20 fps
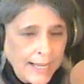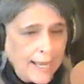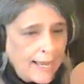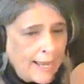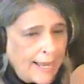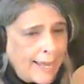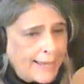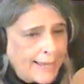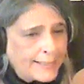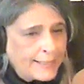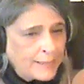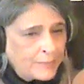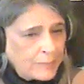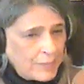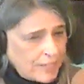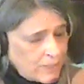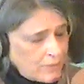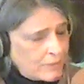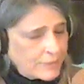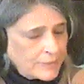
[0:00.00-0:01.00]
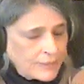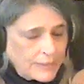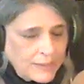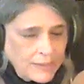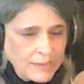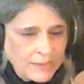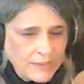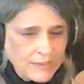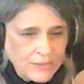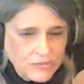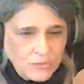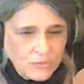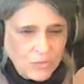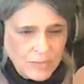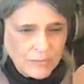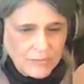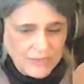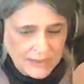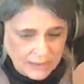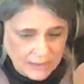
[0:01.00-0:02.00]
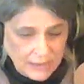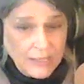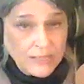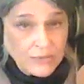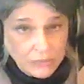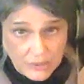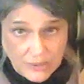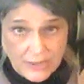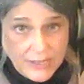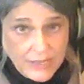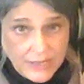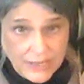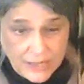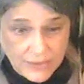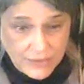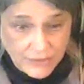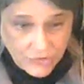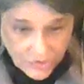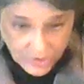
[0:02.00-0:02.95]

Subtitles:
And apparently this woman literally did.